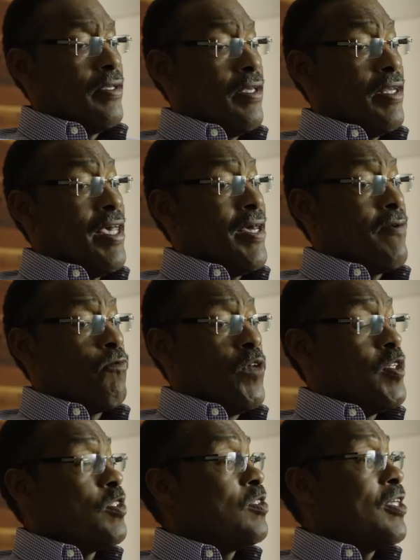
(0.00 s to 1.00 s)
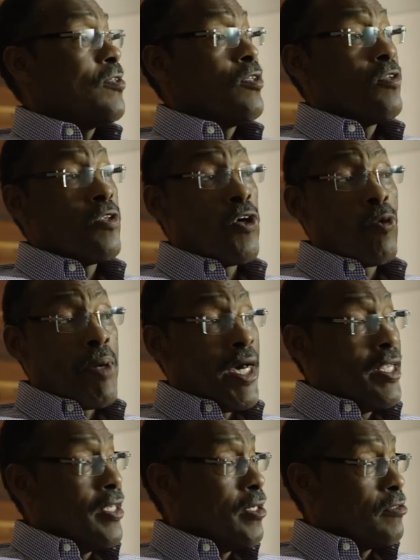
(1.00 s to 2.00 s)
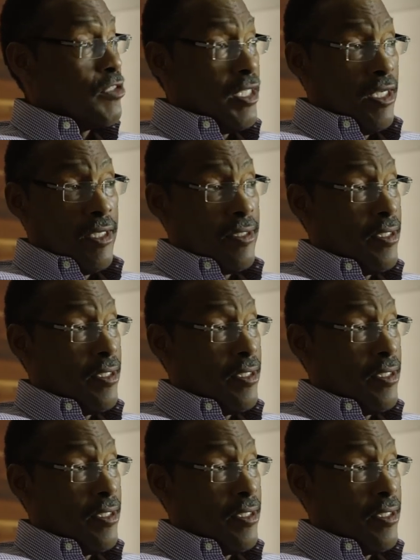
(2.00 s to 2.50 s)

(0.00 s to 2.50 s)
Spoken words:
he had a vision that nobody else had.